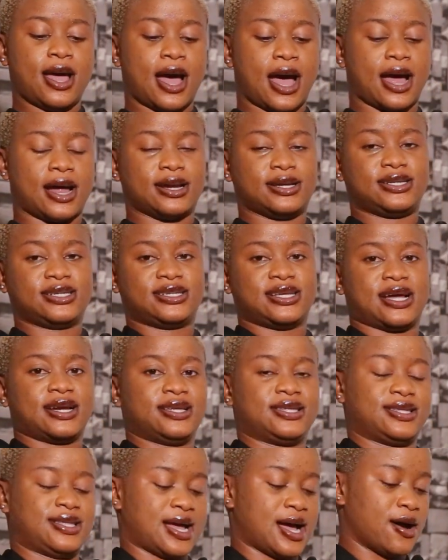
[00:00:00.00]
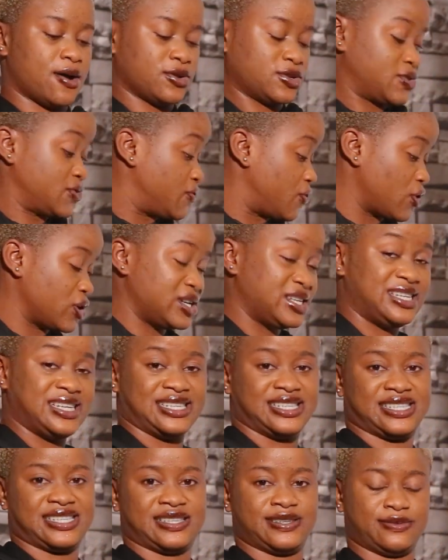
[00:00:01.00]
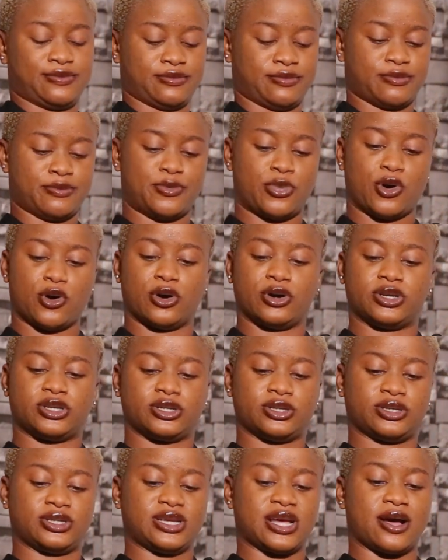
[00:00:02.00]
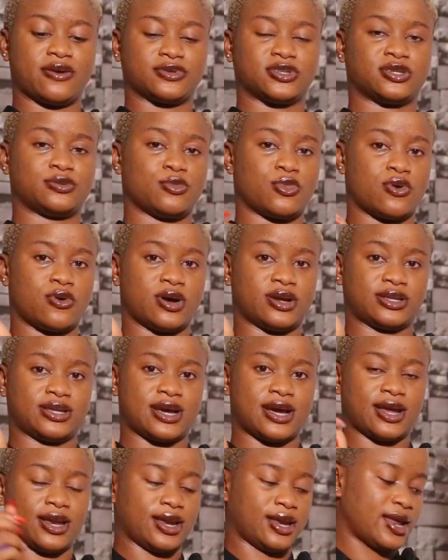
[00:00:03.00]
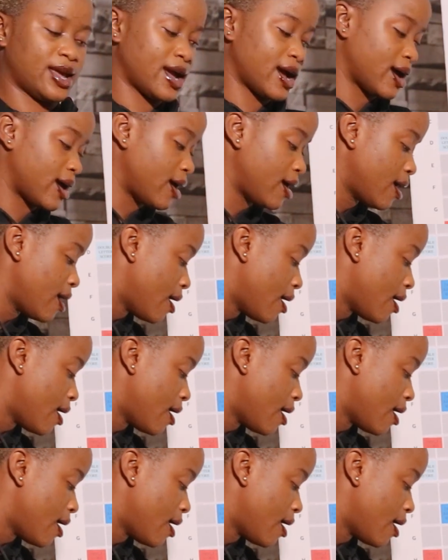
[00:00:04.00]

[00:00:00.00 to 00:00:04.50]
And these are the tiles for this board. So see how small and tiny they are.